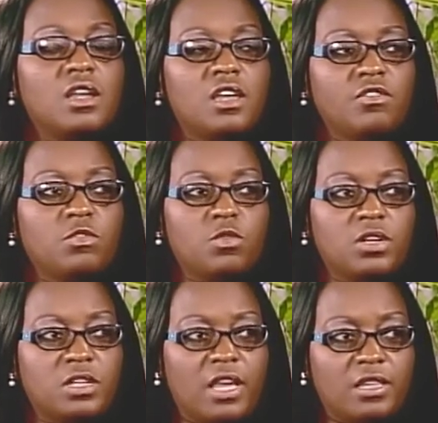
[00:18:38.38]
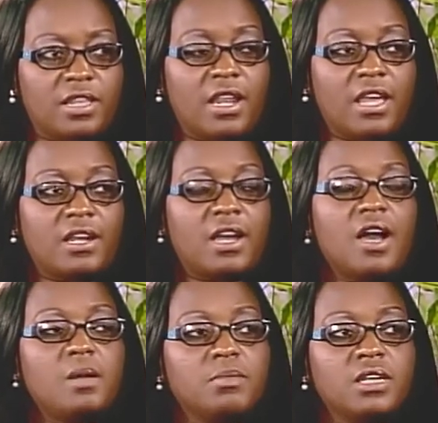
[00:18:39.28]
everyone that had a
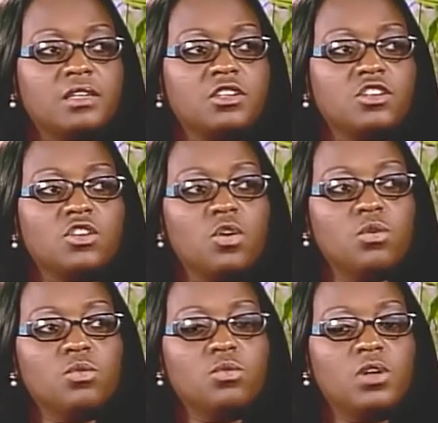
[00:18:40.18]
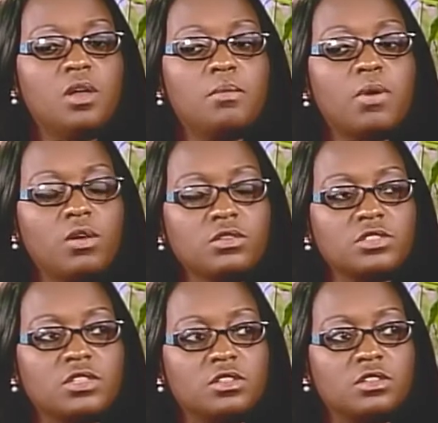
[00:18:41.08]
comment, no
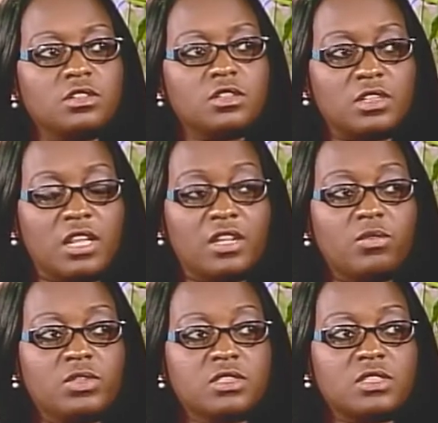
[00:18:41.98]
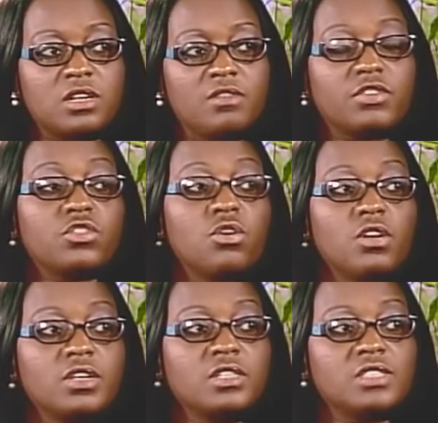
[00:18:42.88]
person that was of
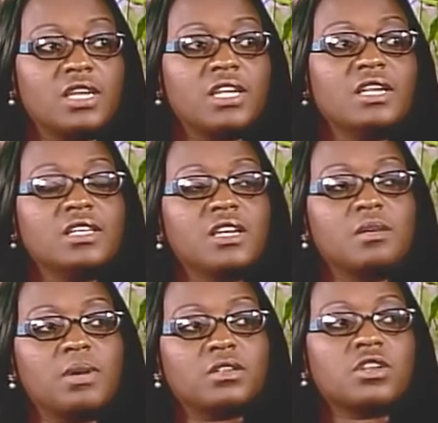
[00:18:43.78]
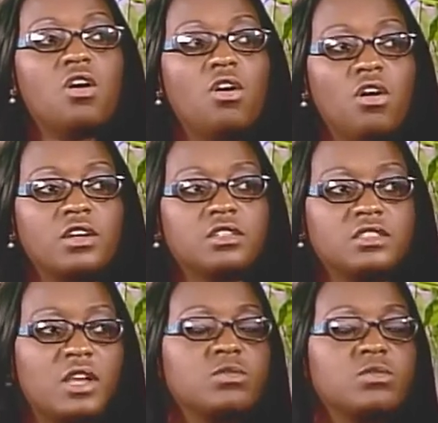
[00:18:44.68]
authority said anything about the heart. That